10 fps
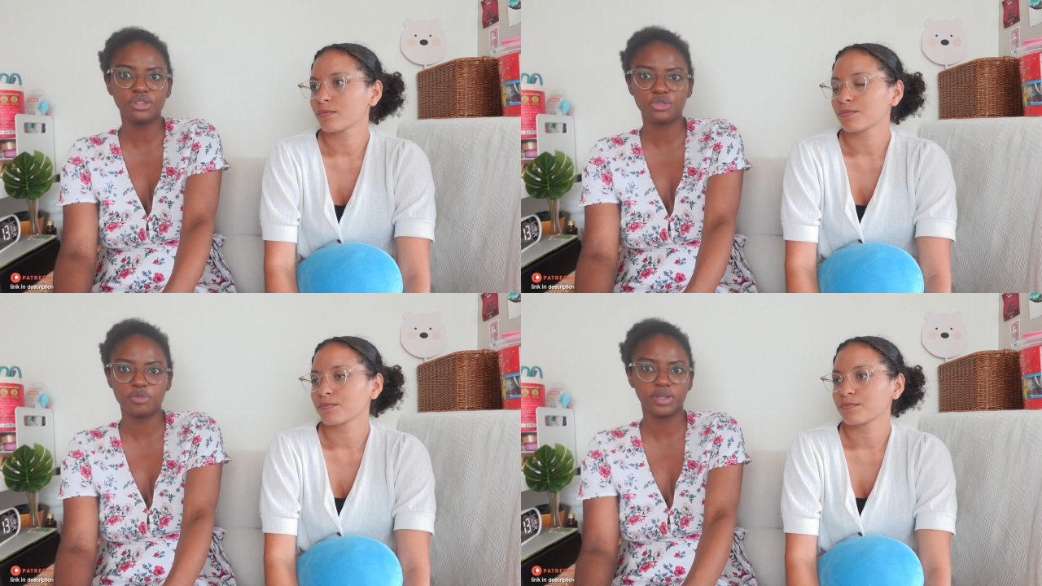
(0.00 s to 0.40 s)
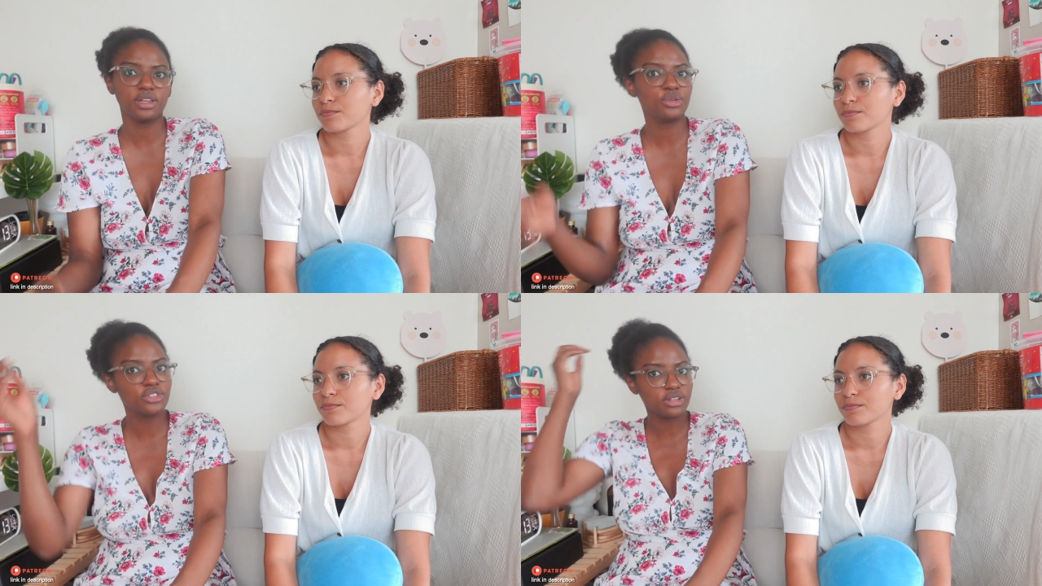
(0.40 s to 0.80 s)
Speaker 1: disrespected,
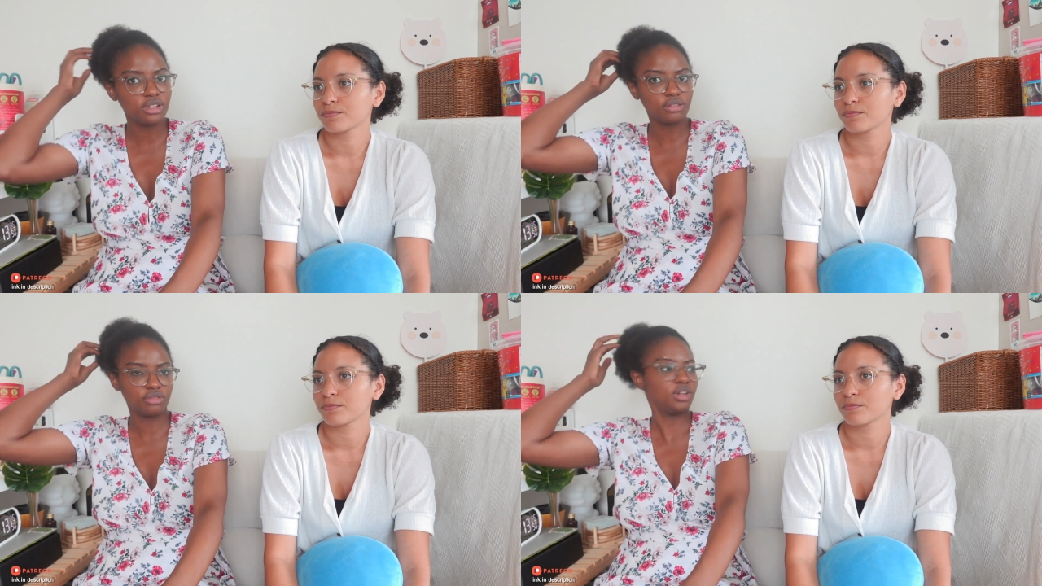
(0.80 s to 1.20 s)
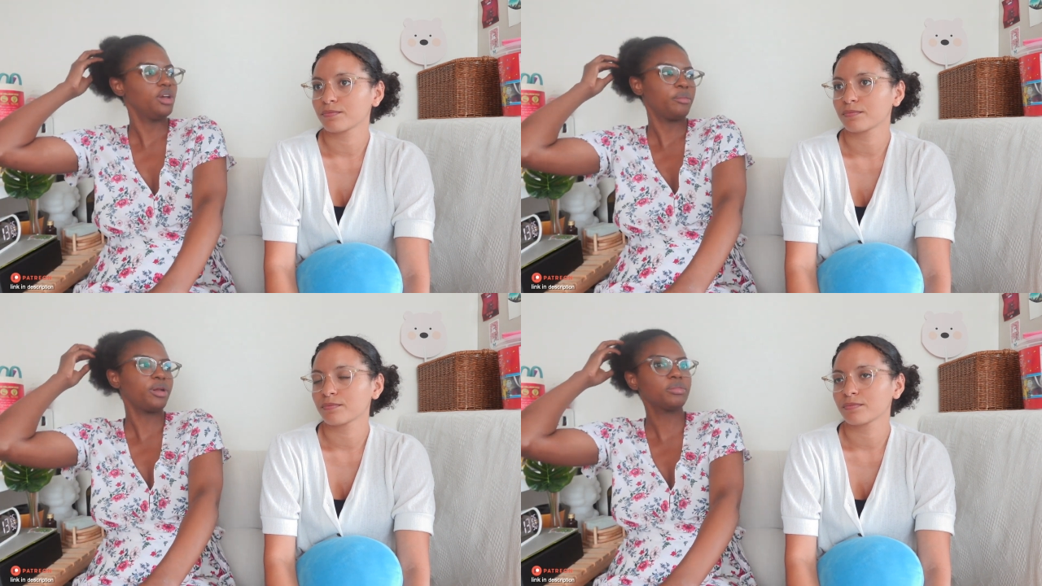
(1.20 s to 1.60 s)
I would just leave.
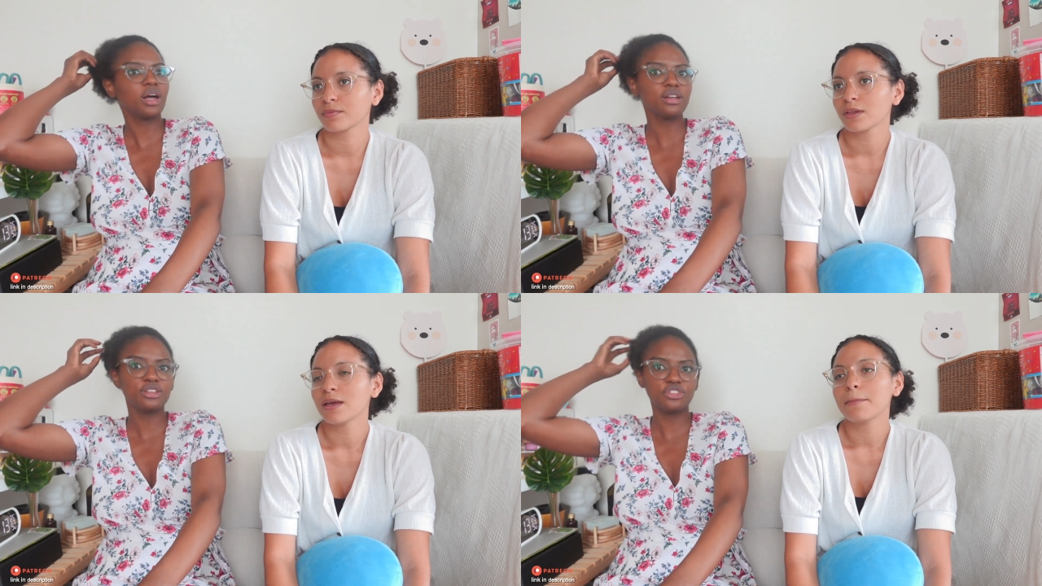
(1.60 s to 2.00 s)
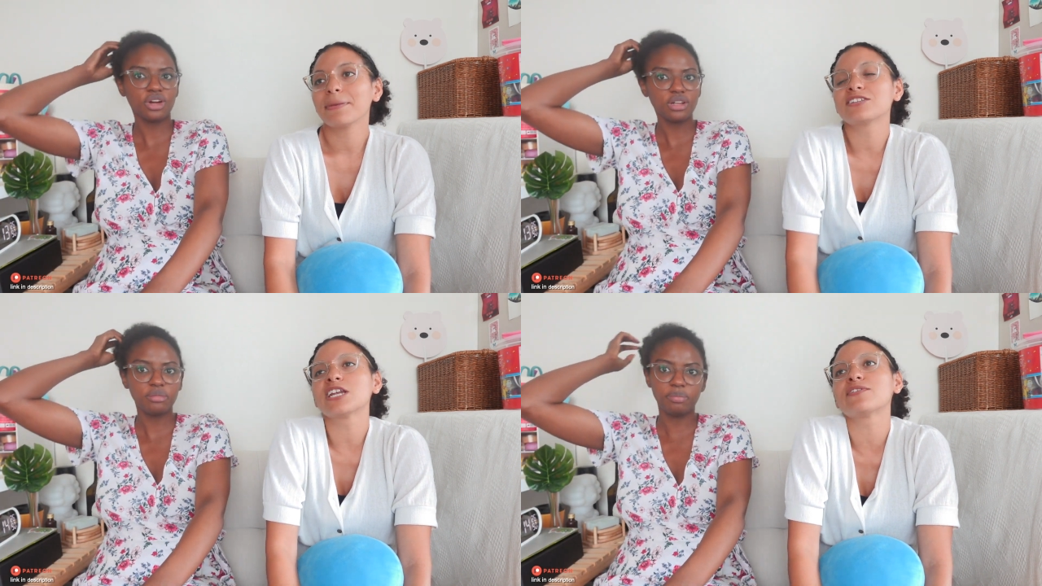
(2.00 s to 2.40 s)
But I'm not gonna try.
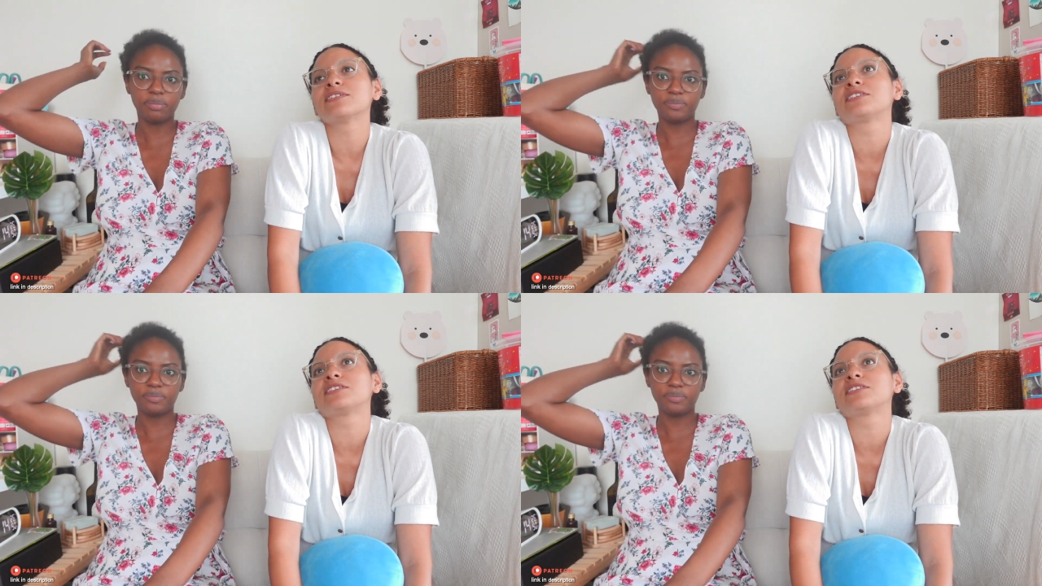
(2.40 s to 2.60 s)
It's not even